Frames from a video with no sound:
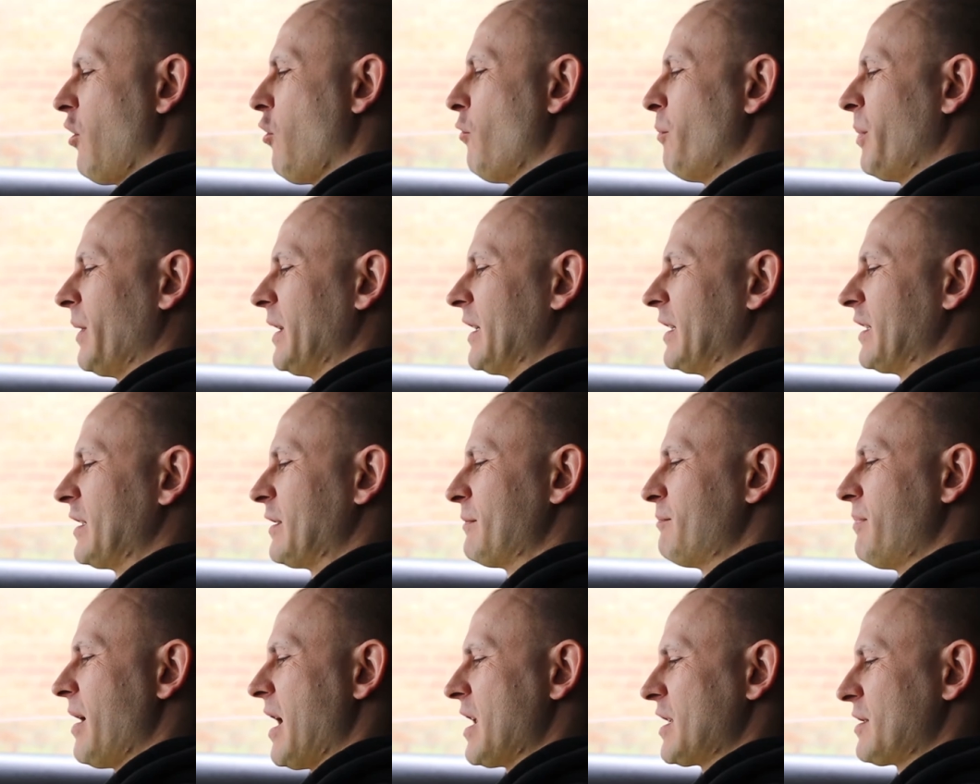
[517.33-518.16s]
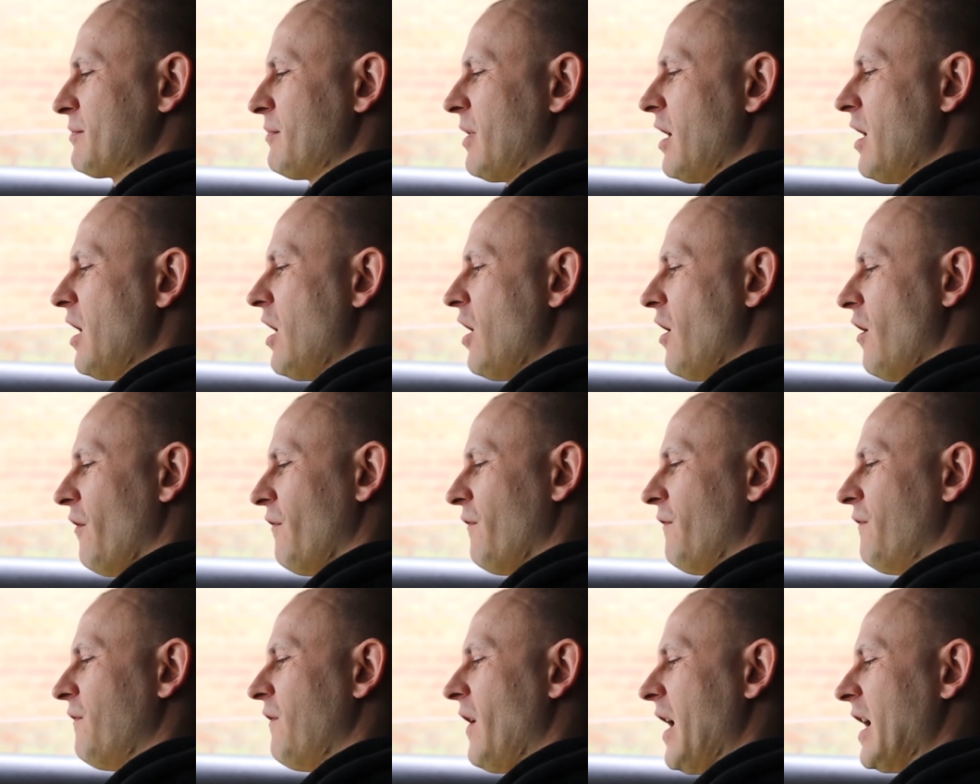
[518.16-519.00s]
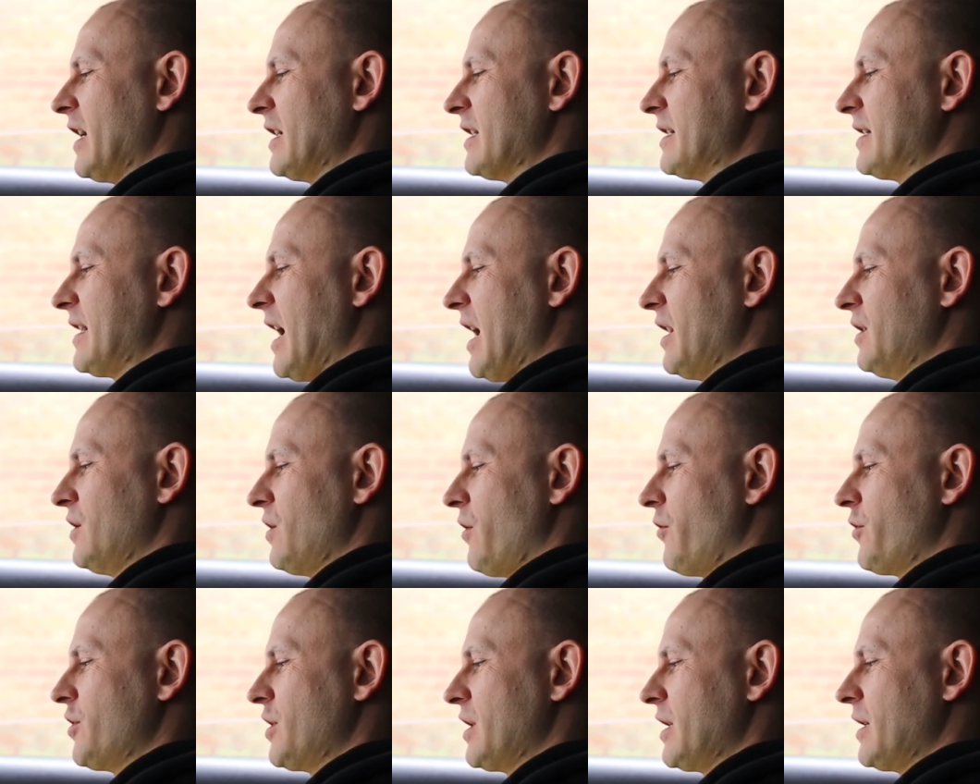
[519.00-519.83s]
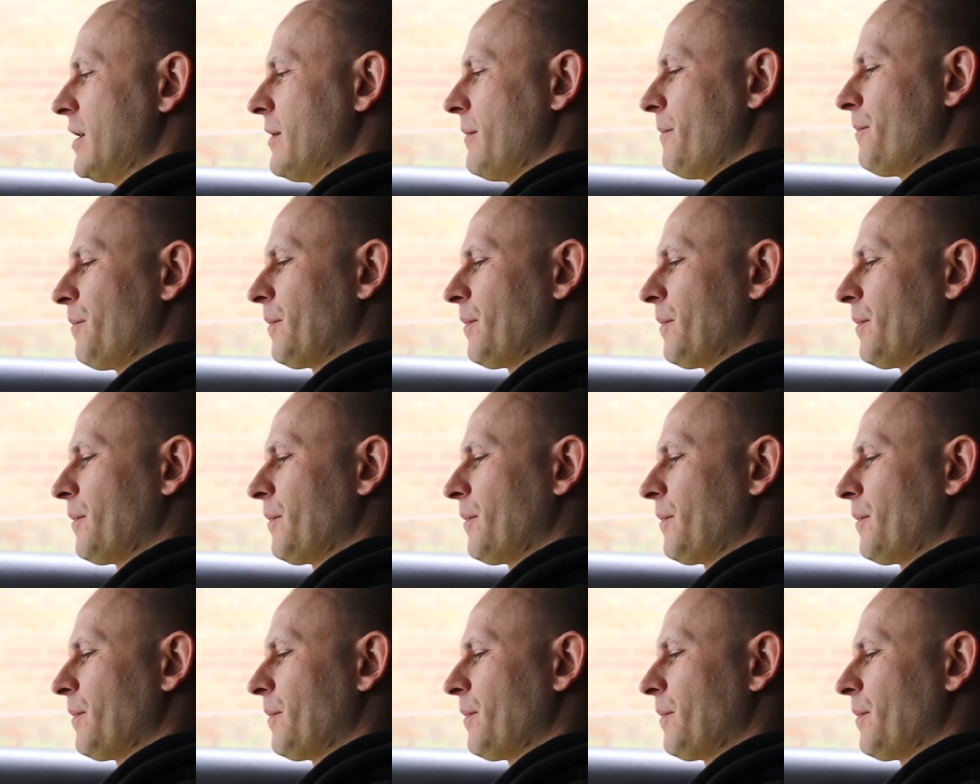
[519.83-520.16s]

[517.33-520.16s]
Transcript: opening spasm of violent energy.